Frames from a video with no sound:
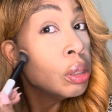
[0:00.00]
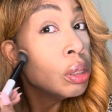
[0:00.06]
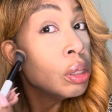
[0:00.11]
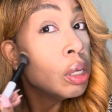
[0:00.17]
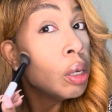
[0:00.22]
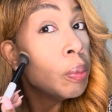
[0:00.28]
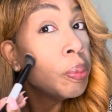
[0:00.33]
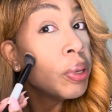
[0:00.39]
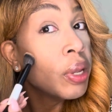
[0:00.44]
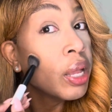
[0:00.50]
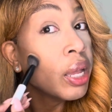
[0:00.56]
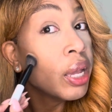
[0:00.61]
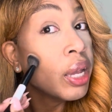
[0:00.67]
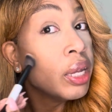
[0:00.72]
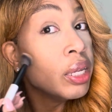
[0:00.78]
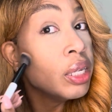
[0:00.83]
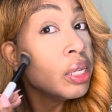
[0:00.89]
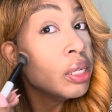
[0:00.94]

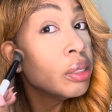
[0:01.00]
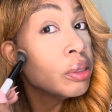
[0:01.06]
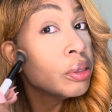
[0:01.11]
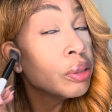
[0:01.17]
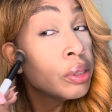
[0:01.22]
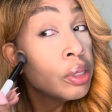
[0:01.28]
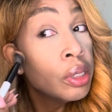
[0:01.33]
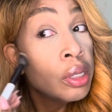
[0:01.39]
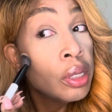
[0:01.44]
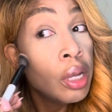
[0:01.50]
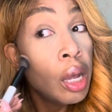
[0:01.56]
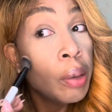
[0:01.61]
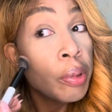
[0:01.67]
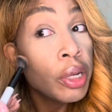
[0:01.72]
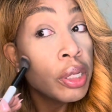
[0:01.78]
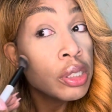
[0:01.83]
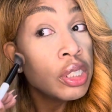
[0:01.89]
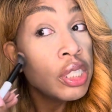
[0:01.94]
applying it. I'm
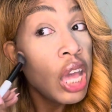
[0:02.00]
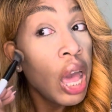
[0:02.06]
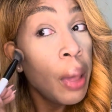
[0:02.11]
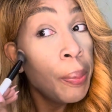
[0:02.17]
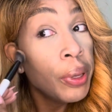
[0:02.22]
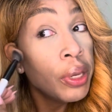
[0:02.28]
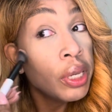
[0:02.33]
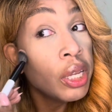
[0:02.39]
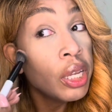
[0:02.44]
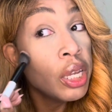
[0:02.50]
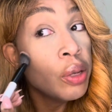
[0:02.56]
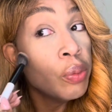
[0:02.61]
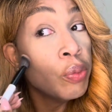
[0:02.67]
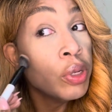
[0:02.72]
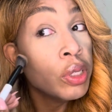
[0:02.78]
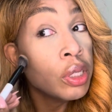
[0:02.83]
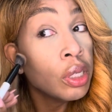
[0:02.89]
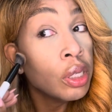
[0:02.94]
gonna tap it in
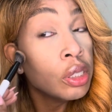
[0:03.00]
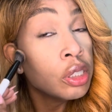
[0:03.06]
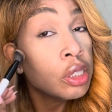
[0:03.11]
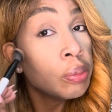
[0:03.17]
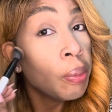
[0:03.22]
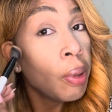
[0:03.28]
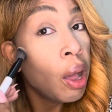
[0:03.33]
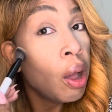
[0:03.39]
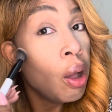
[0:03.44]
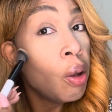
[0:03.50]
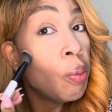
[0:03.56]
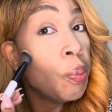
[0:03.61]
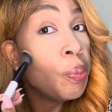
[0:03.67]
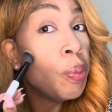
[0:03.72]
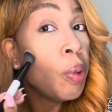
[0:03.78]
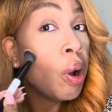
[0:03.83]
with a small